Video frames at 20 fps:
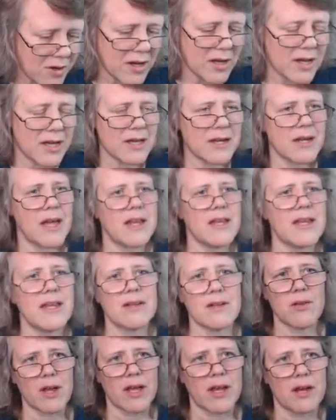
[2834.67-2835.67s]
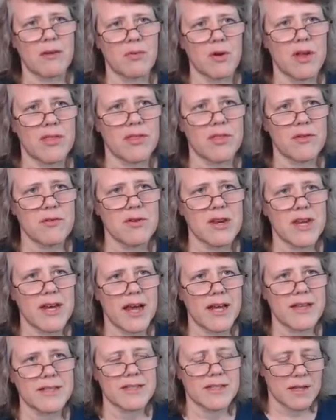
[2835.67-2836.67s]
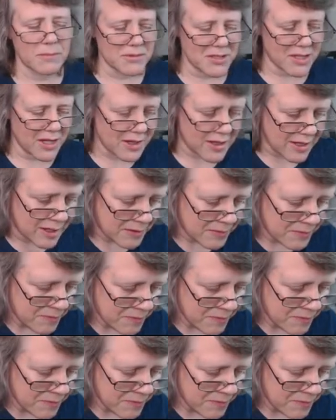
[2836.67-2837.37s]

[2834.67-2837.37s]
at. I need to look at. it. We're at 39 subs, I think.